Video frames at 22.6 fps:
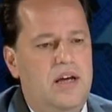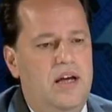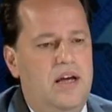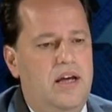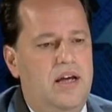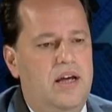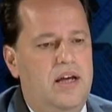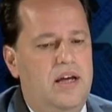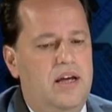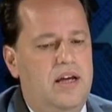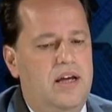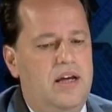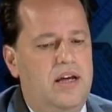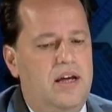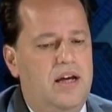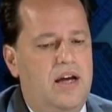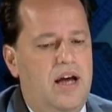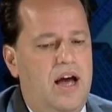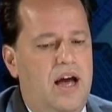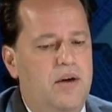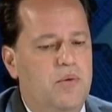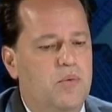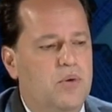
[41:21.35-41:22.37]

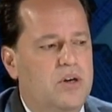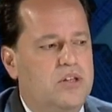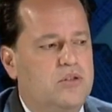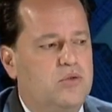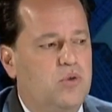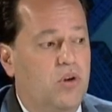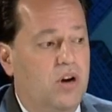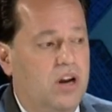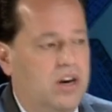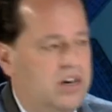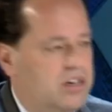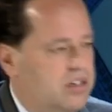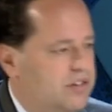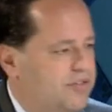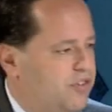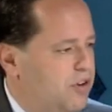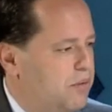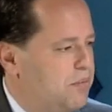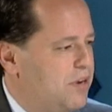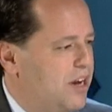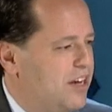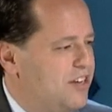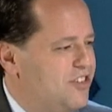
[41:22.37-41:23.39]
I want to learn
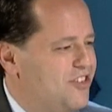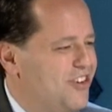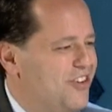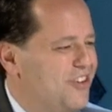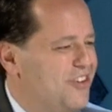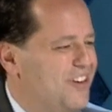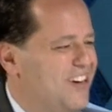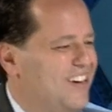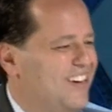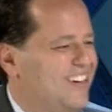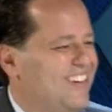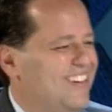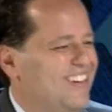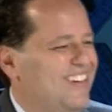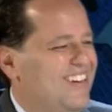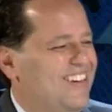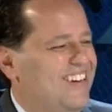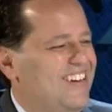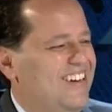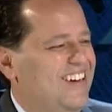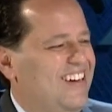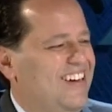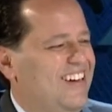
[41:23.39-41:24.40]
from Nigeria,
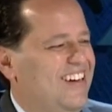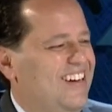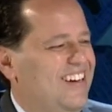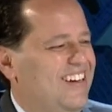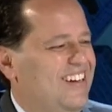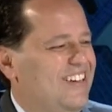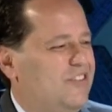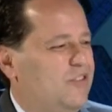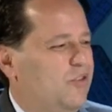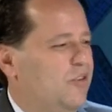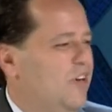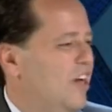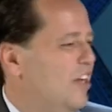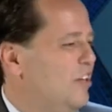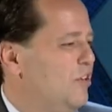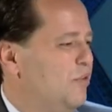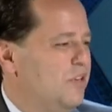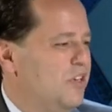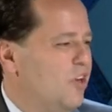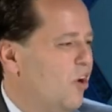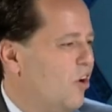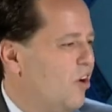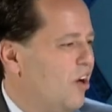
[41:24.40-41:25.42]
together
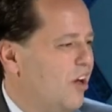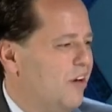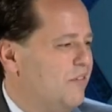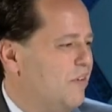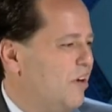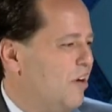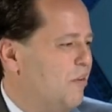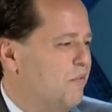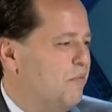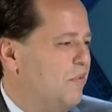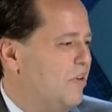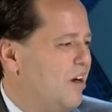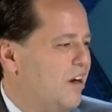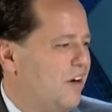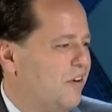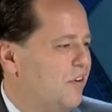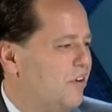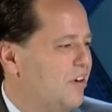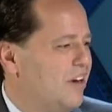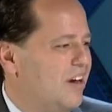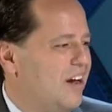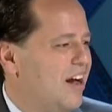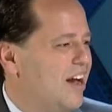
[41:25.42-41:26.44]
with all
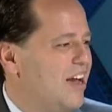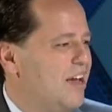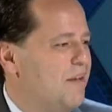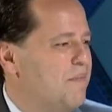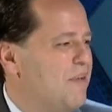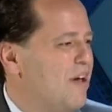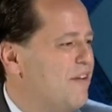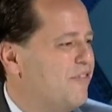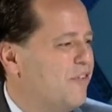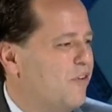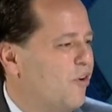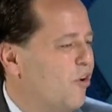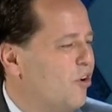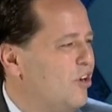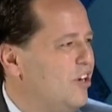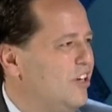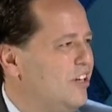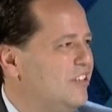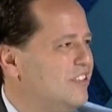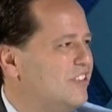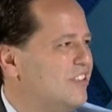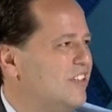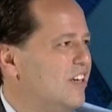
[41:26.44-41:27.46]
our IMF
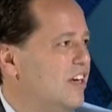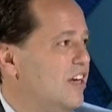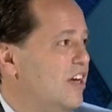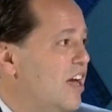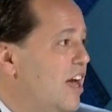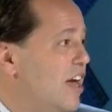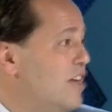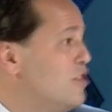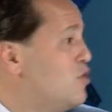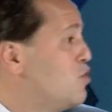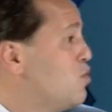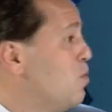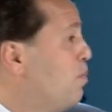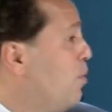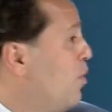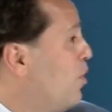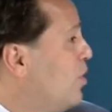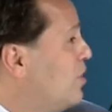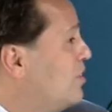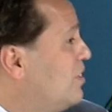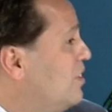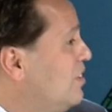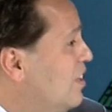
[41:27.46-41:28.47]
colleagues, and
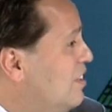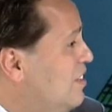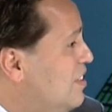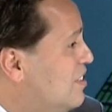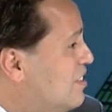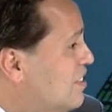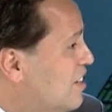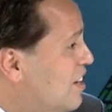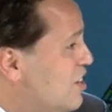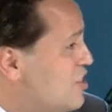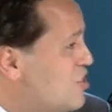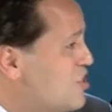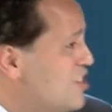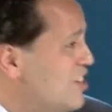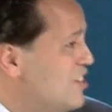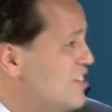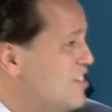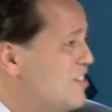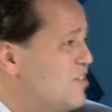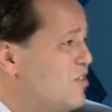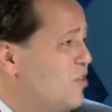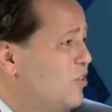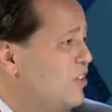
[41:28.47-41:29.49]
support in the discussions
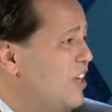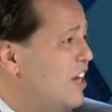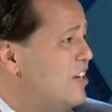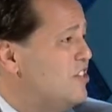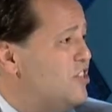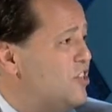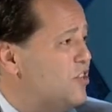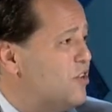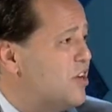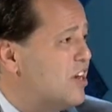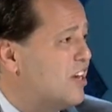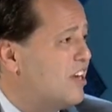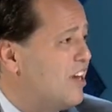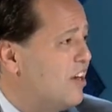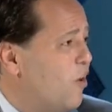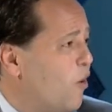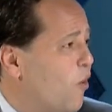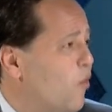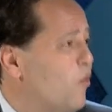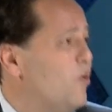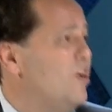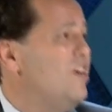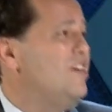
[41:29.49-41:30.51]
so Nigeria can
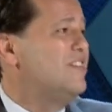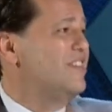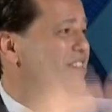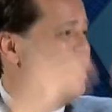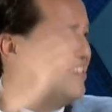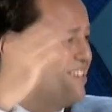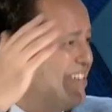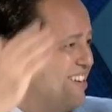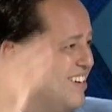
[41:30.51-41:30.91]
always